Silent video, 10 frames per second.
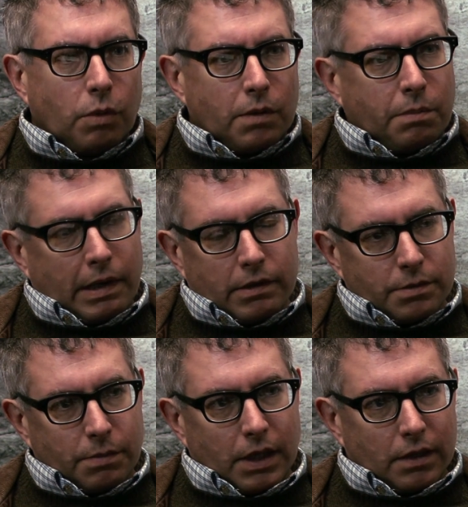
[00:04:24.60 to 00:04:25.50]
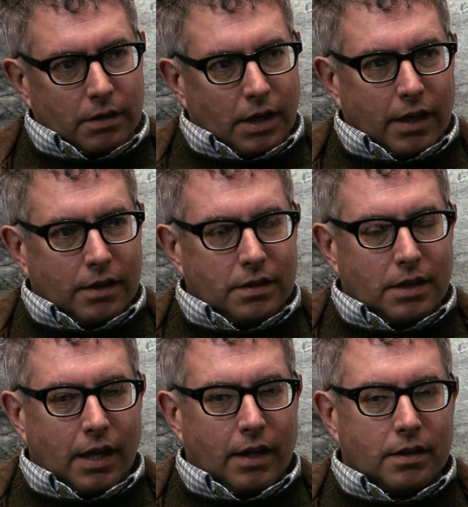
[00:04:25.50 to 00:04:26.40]
what bears mean
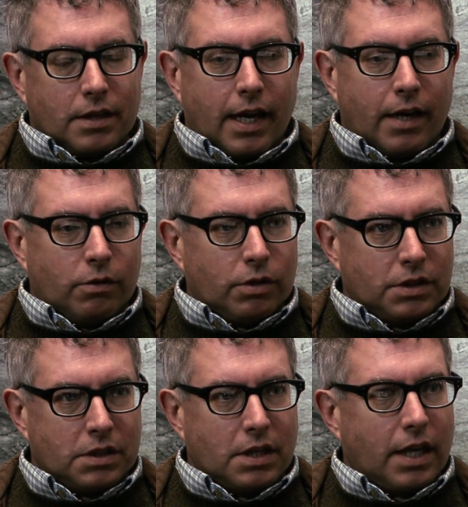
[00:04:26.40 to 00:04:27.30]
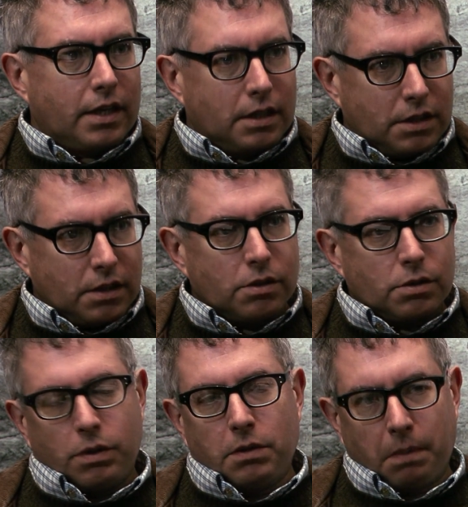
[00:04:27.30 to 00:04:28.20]
and how society deals with the